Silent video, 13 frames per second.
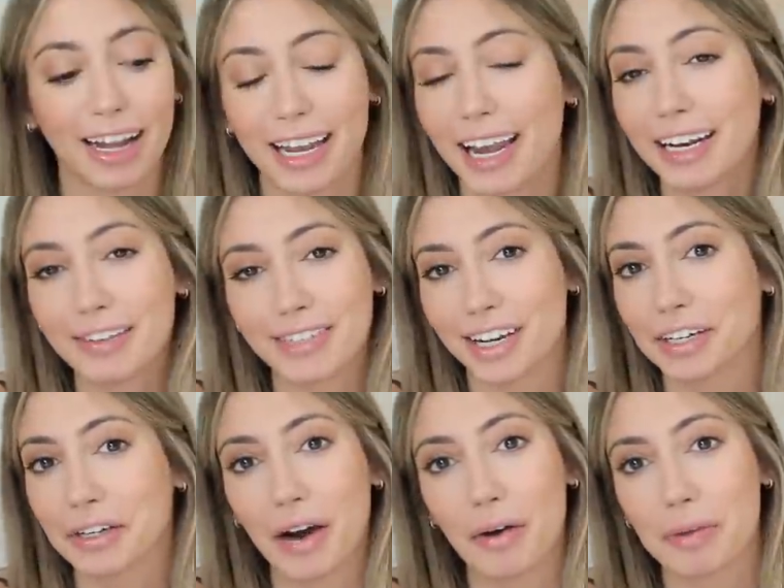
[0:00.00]
I can't even tell
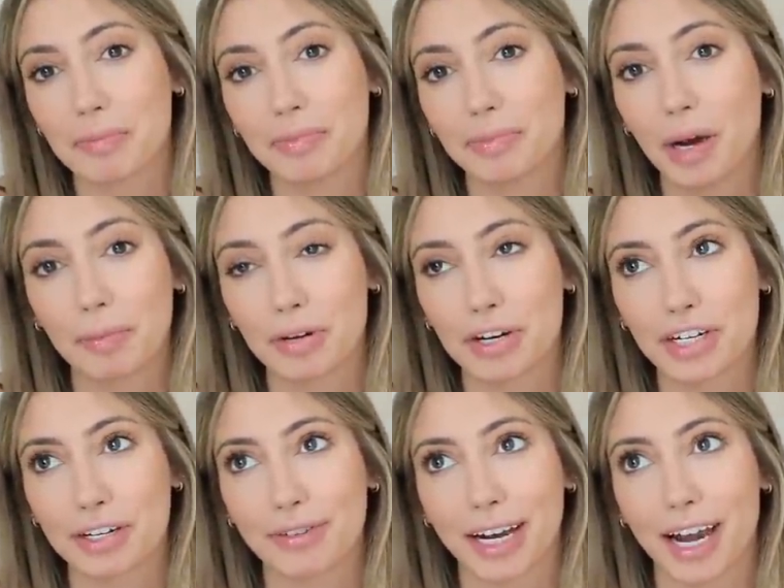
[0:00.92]
you how
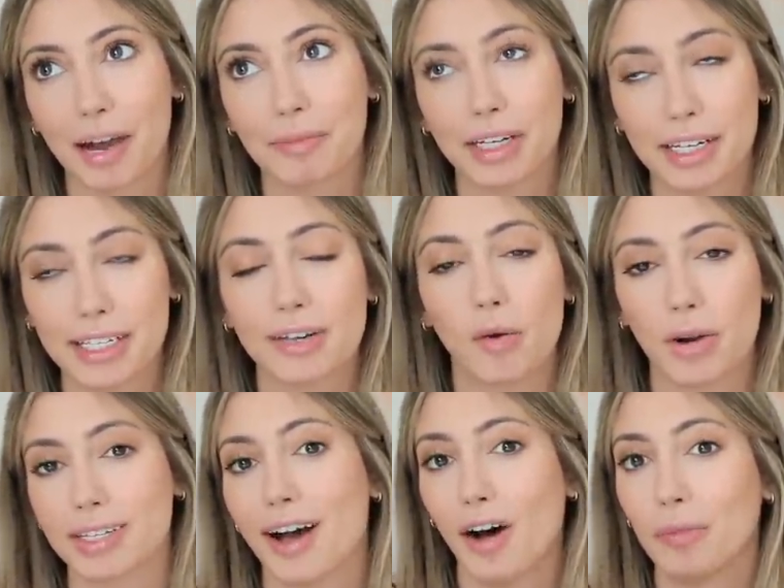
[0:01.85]
appreciative I am that he's
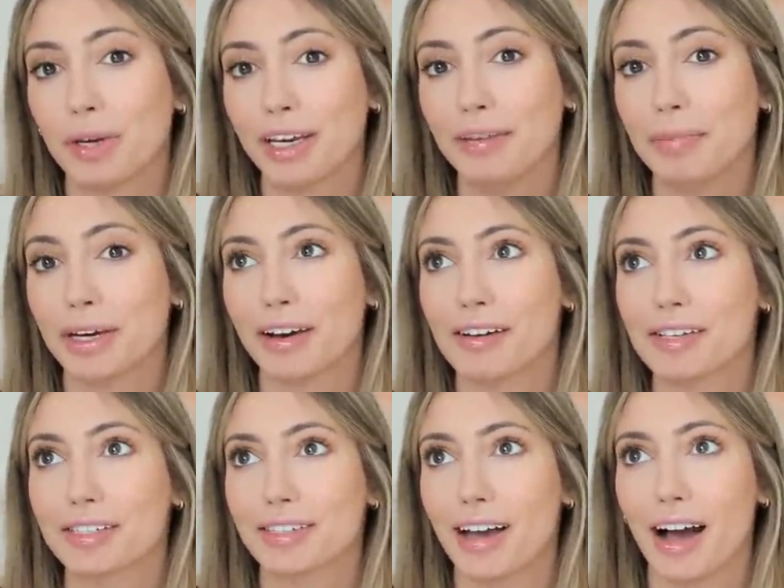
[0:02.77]
going to help me
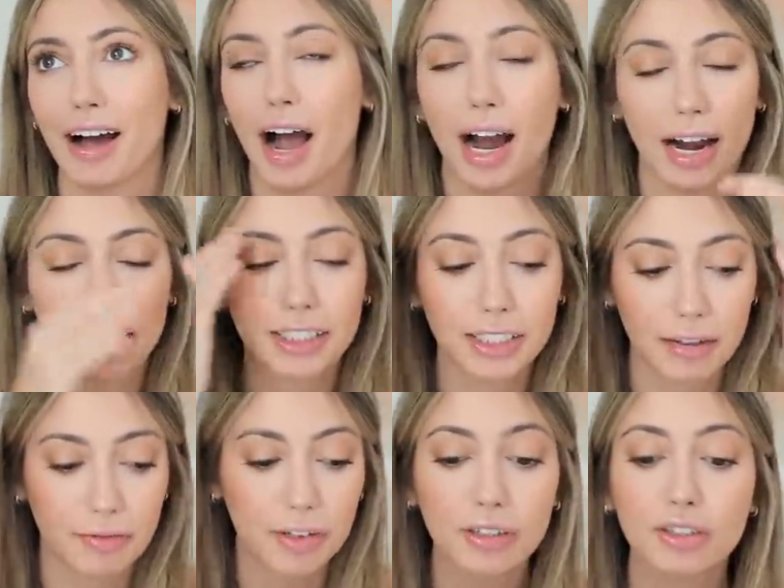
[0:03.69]
because I just,
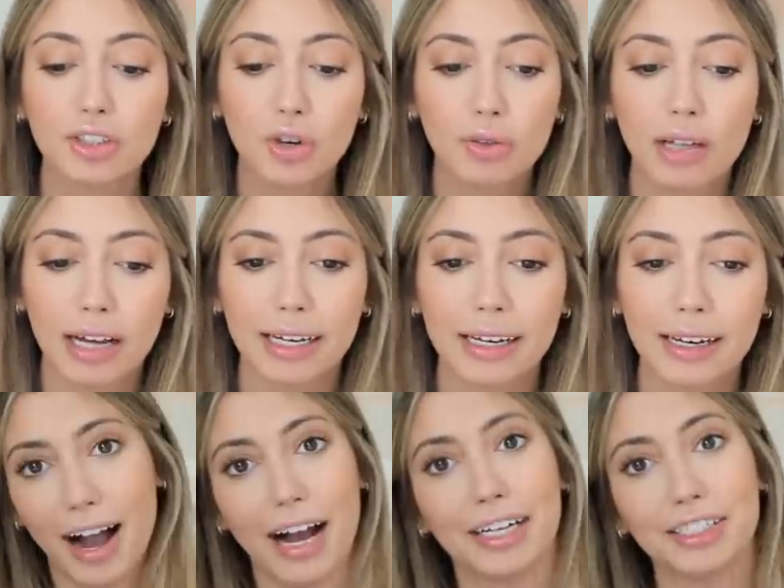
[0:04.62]
I feel so
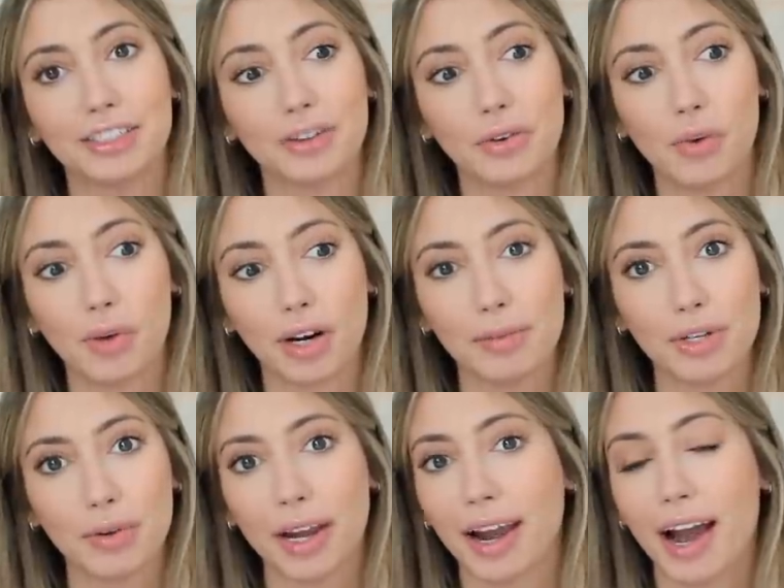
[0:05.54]
lucky. I just don't know what I'm
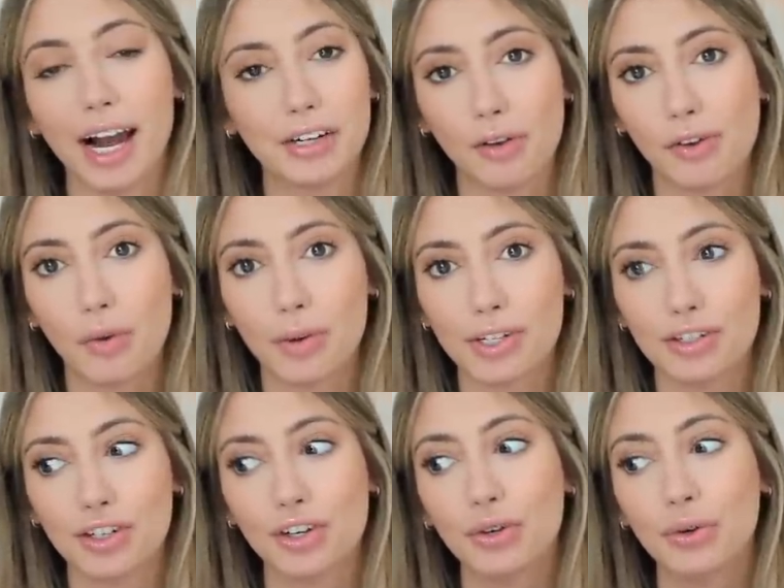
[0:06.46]
doing. I don't know what to
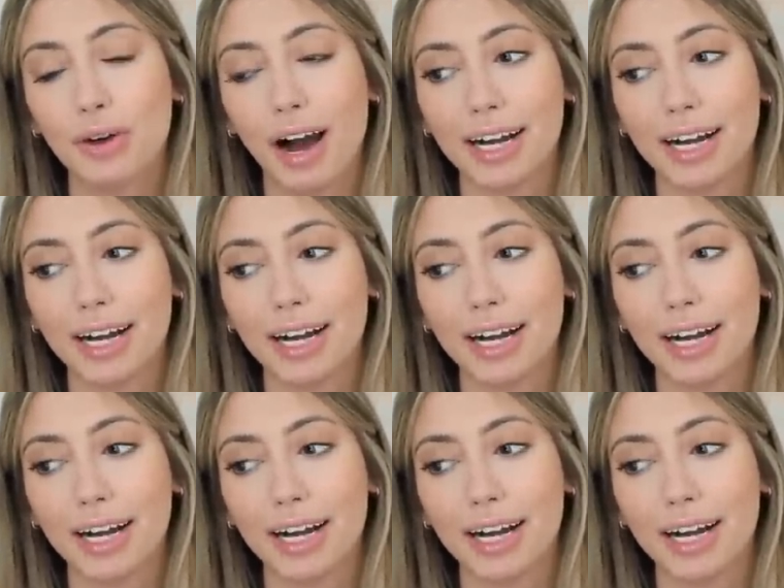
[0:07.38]
do.